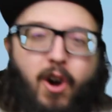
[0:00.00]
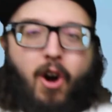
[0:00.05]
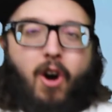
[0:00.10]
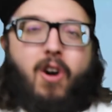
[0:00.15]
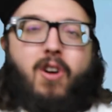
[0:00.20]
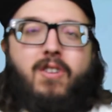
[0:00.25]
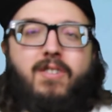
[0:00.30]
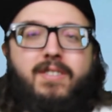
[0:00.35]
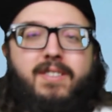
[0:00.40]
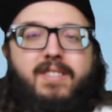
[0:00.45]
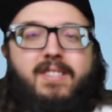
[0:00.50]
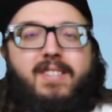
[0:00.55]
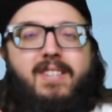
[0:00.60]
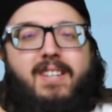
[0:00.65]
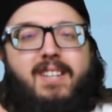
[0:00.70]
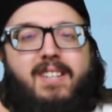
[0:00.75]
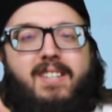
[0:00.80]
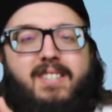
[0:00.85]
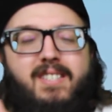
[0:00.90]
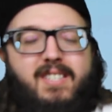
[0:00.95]
cars
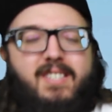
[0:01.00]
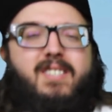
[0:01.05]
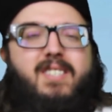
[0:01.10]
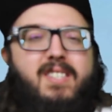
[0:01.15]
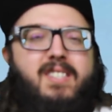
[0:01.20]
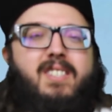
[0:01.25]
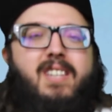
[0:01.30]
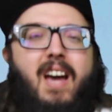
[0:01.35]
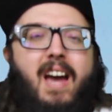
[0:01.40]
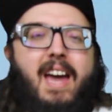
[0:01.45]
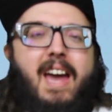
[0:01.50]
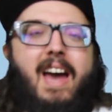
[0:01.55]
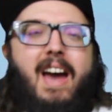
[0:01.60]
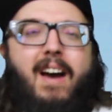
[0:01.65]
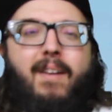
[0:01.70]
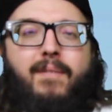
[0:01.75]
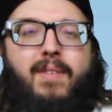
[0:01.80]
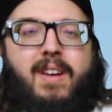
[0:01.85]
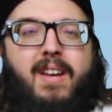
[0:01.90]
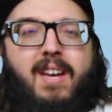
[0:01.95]
does this guy
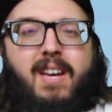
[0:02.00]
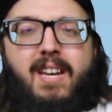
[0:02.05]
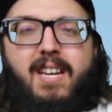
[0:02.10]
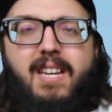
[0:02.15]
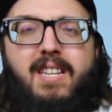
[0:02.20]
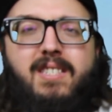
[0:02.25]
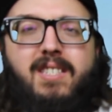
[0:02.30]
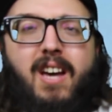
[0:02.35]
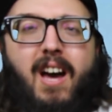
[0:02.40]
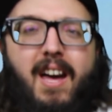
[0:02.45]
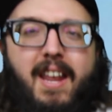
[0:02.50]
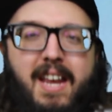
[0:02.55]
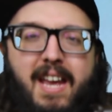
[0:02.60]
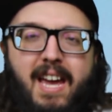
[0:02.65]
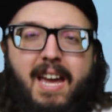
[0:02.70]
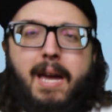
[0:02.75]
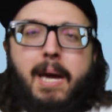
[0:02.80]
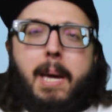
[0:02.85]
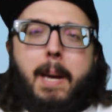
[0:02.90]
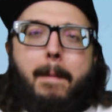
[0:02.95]
have? He's got
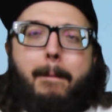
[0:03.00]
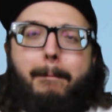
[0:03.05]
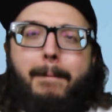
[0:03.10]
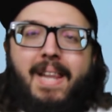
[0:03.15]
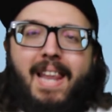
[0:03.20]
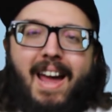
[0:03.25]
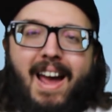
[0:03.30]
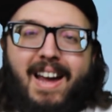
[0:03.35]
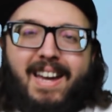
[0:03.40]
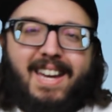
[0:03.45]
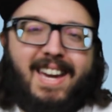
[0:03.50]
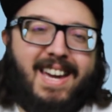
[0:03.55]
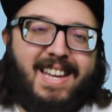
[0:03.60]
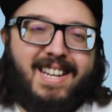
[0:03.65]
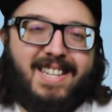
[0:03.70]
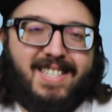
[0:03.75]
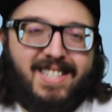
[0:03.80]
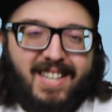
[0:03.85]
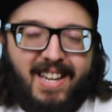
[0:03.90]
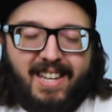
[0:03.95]
a black
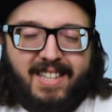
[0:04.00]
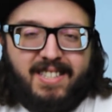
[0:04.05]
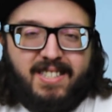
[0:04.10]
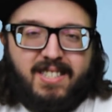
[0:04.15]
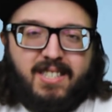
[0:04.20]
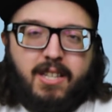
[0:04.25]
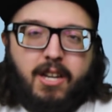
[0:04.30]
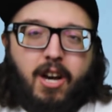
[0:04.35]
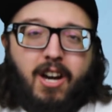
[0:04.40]
NSX